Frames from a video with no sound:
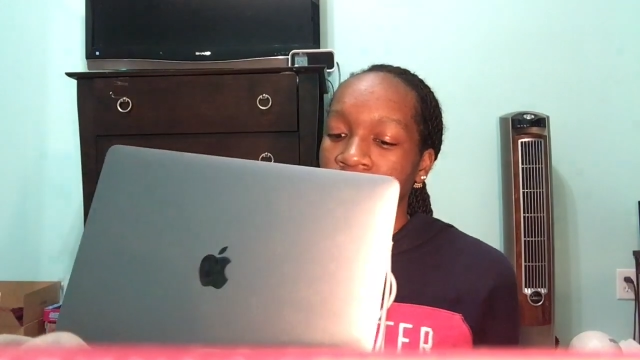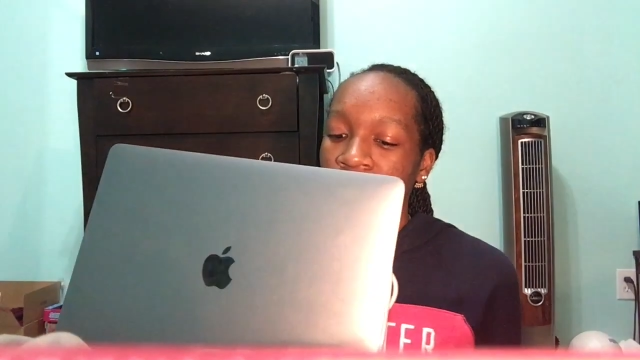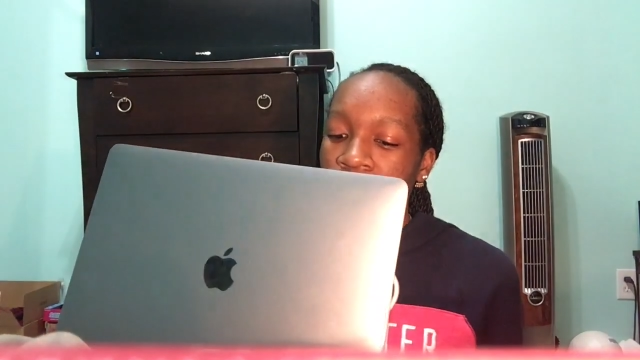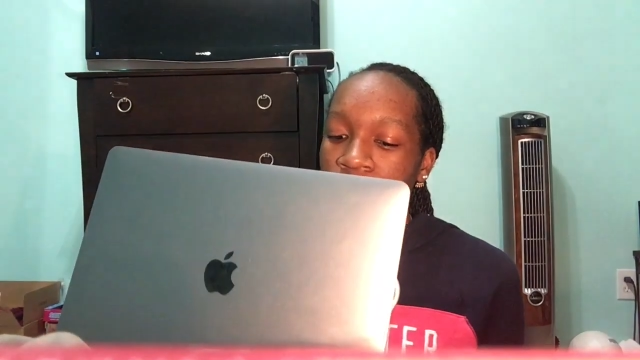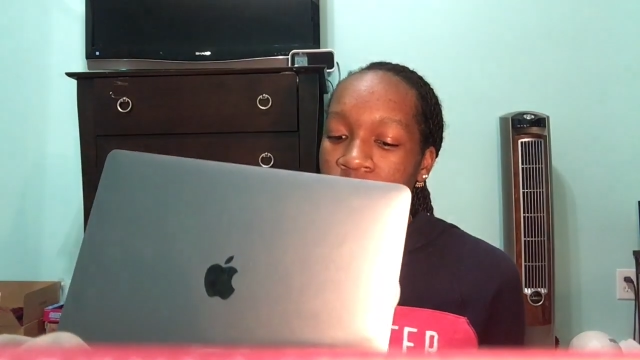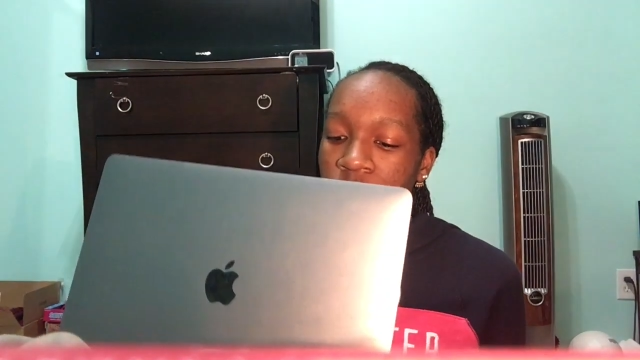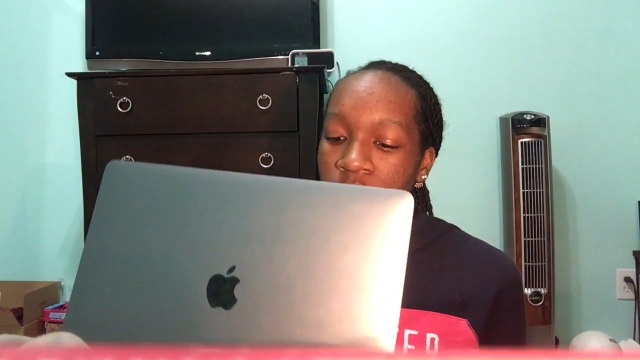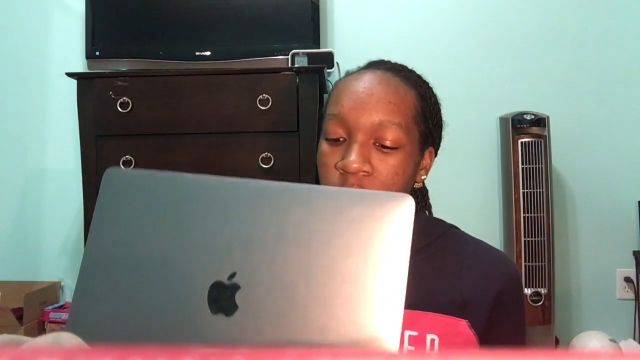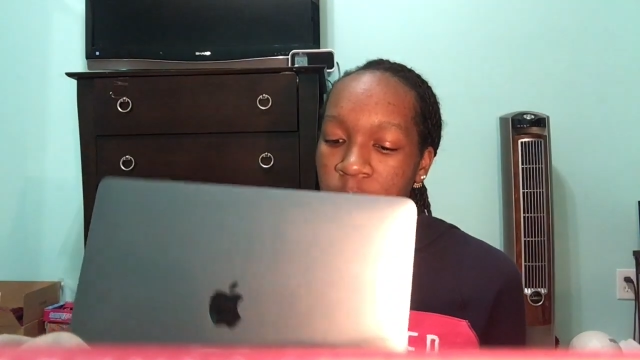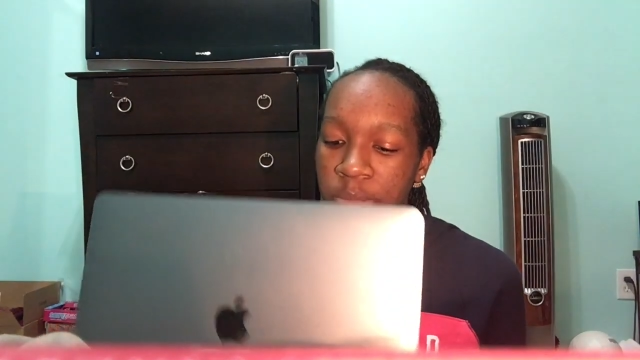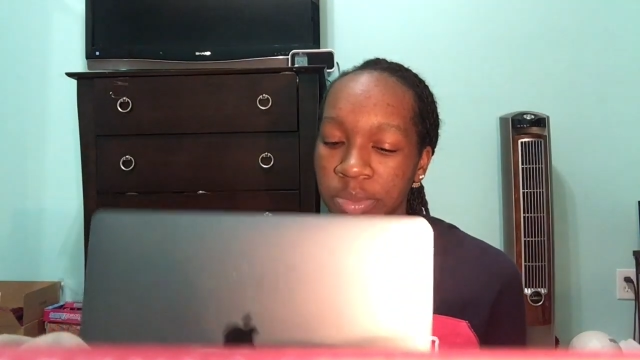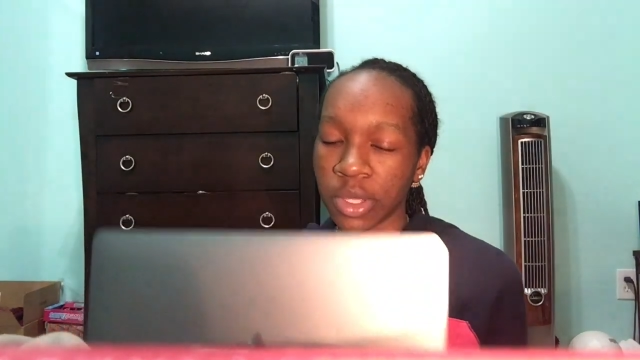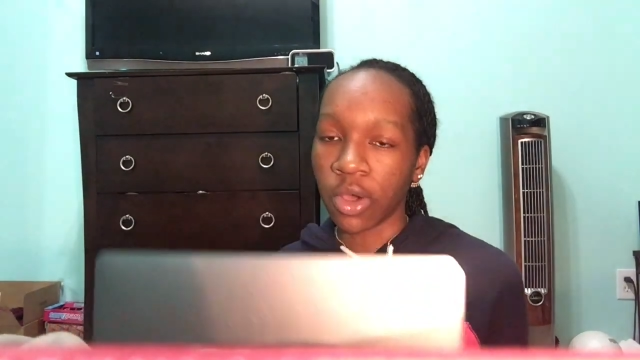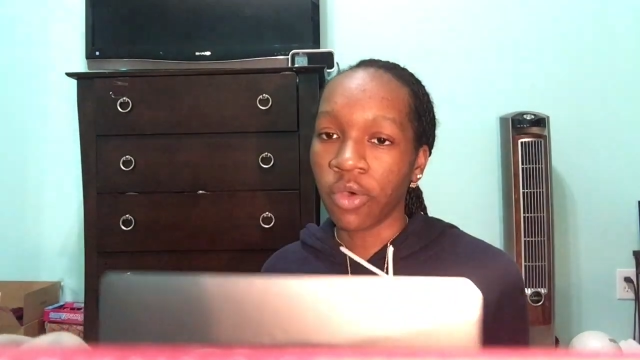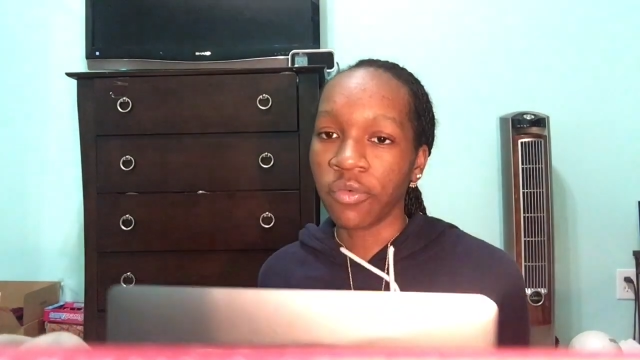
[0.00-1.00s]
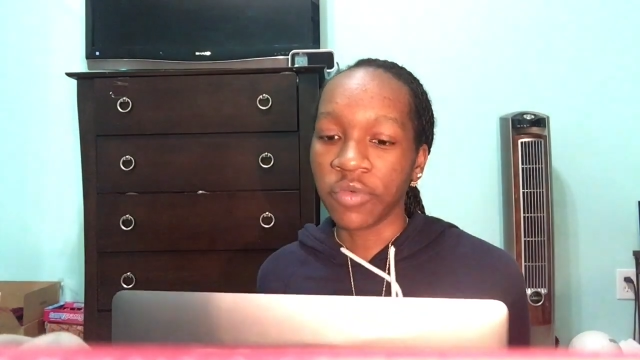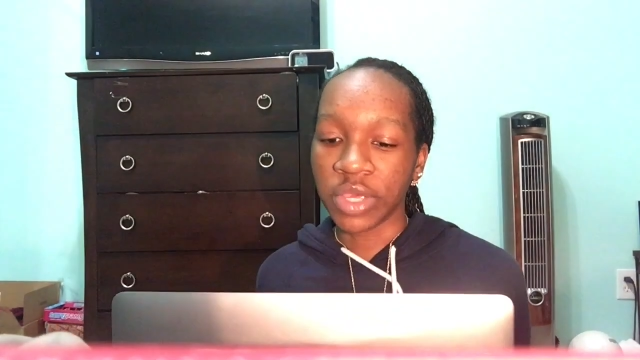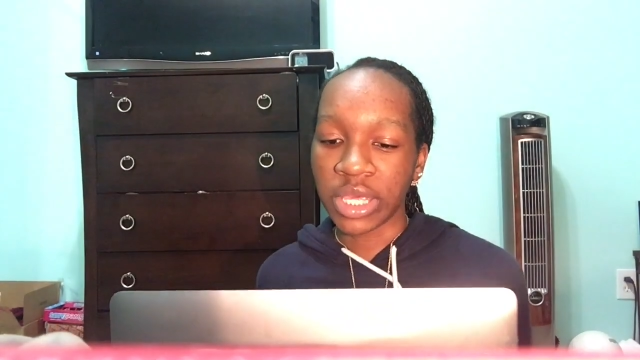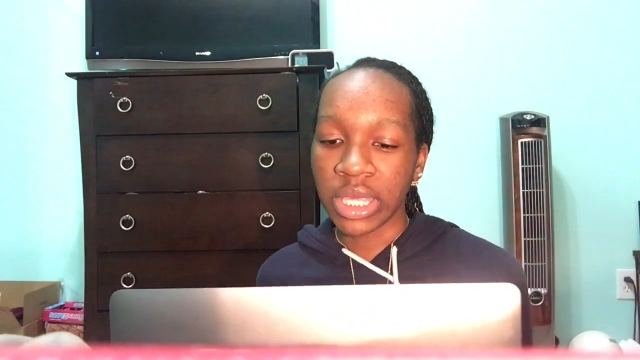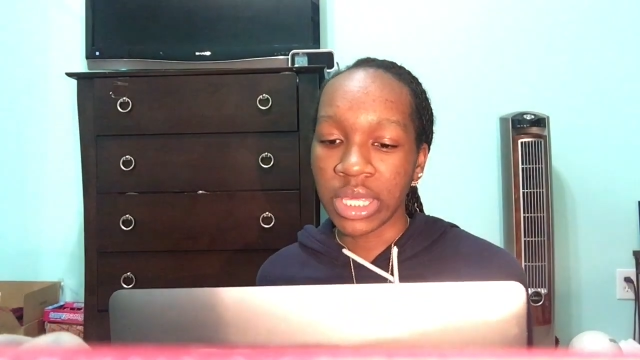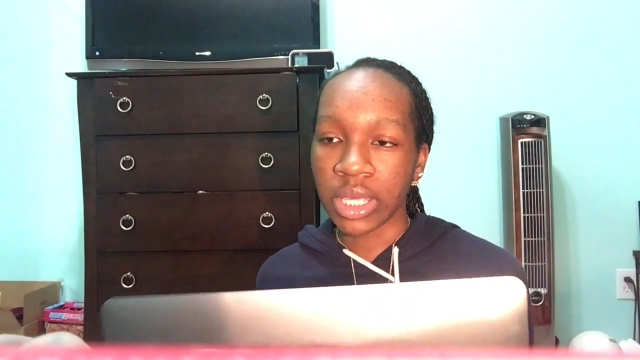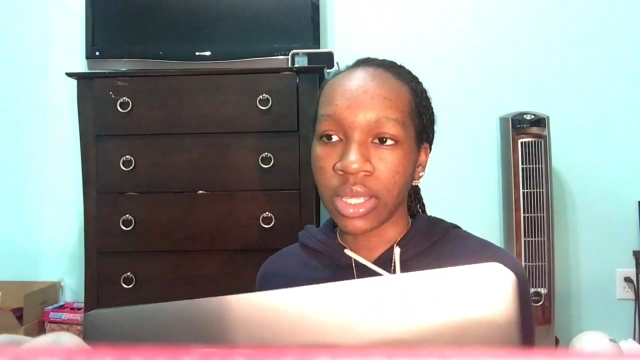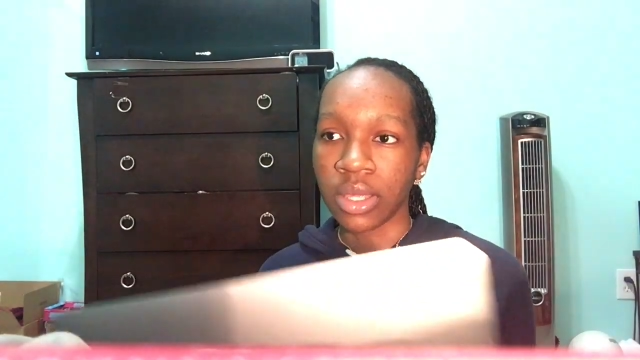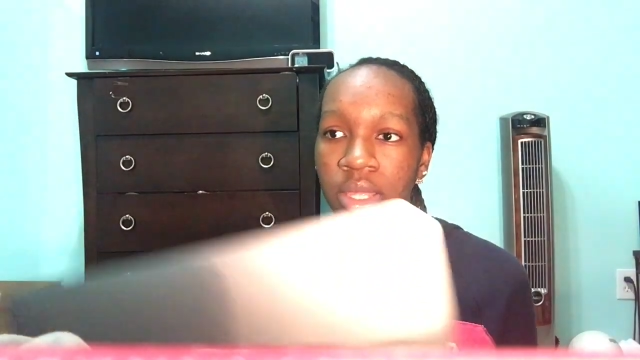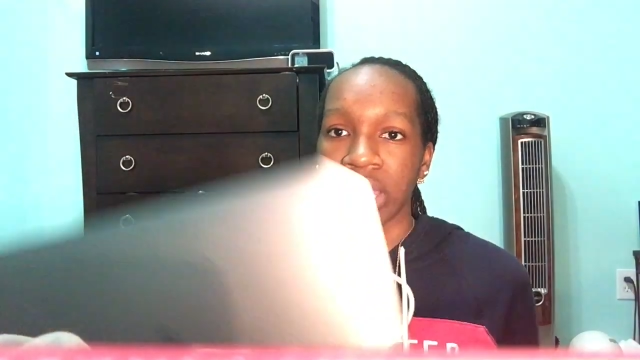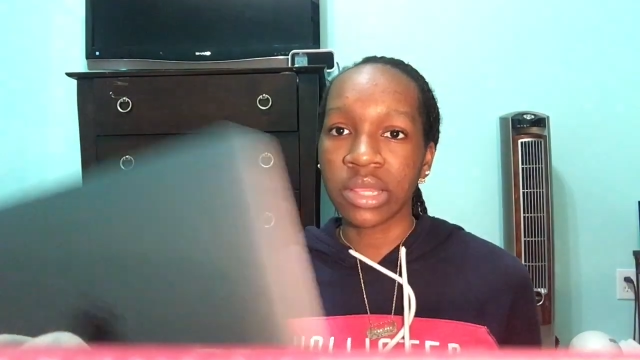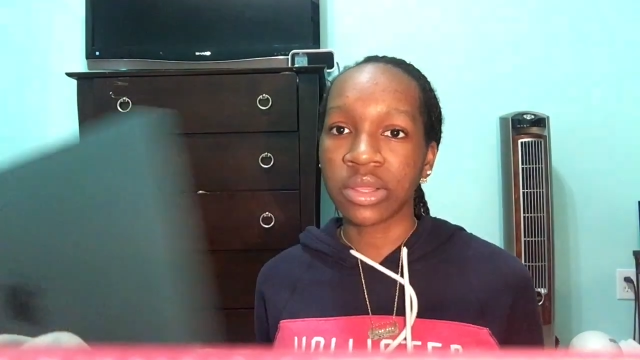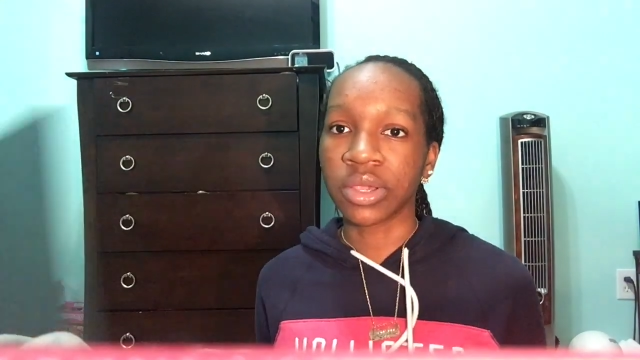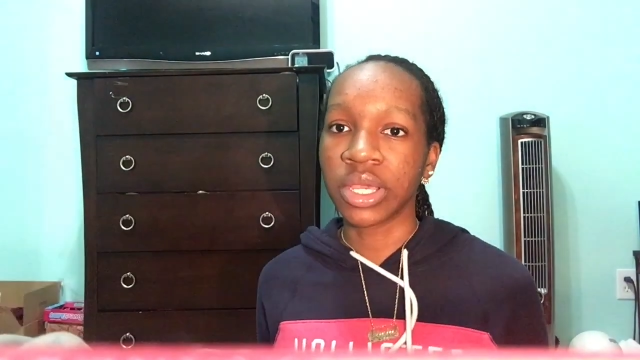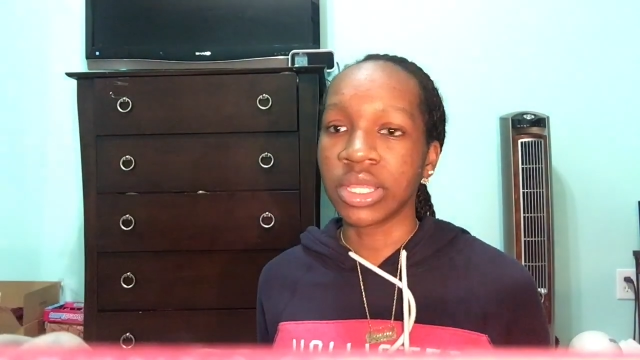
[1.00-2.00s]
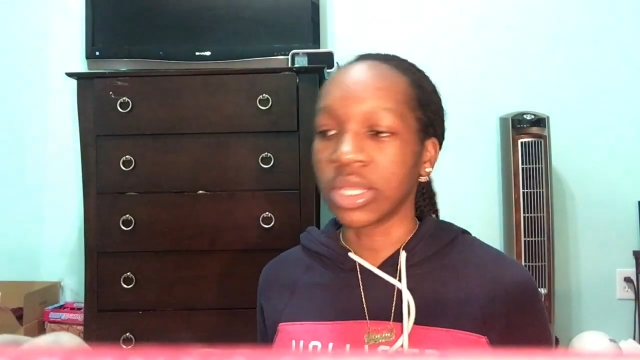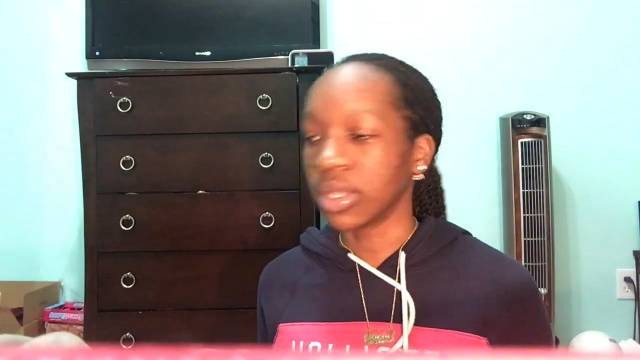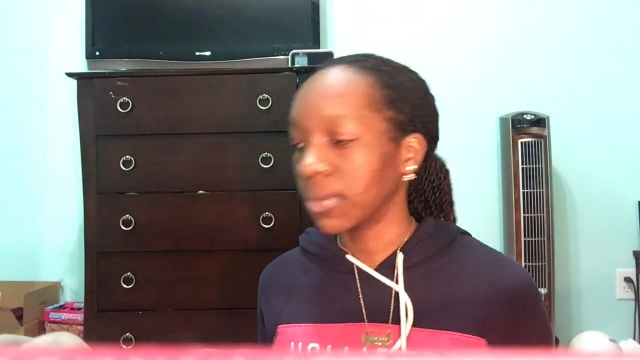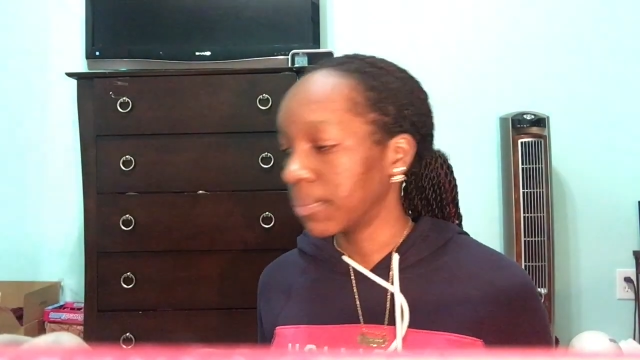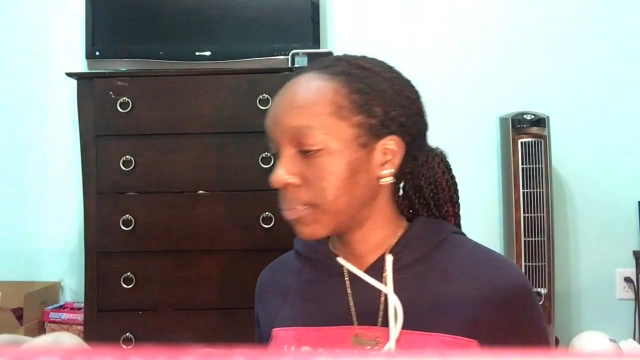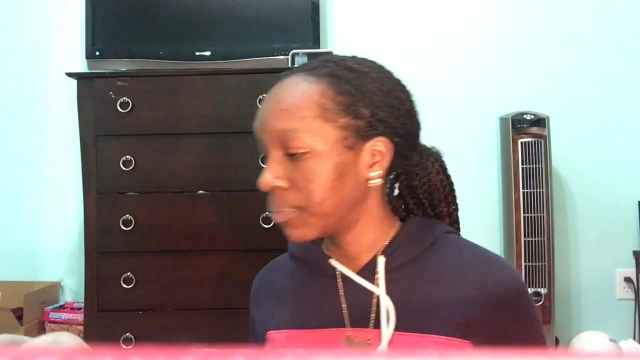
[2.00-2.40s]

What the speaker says: my computer should be overheating. That's crazy.